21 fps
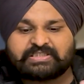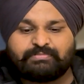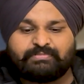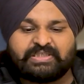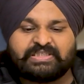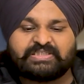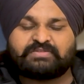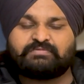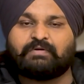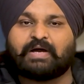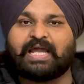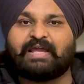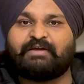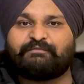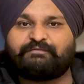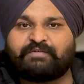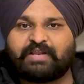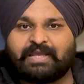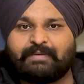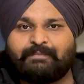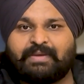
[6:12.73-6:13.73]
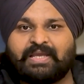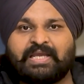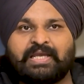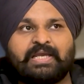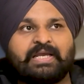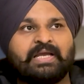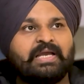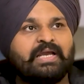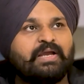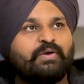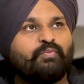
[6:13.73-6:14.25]
means wireframing,
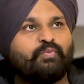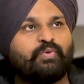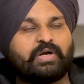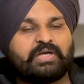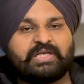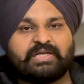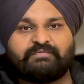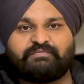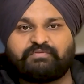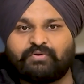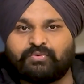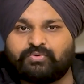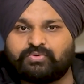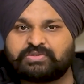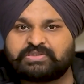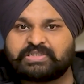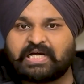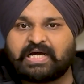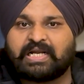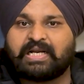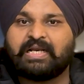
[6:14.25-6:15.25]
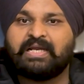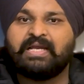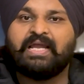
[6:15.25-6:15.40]
what the flows are,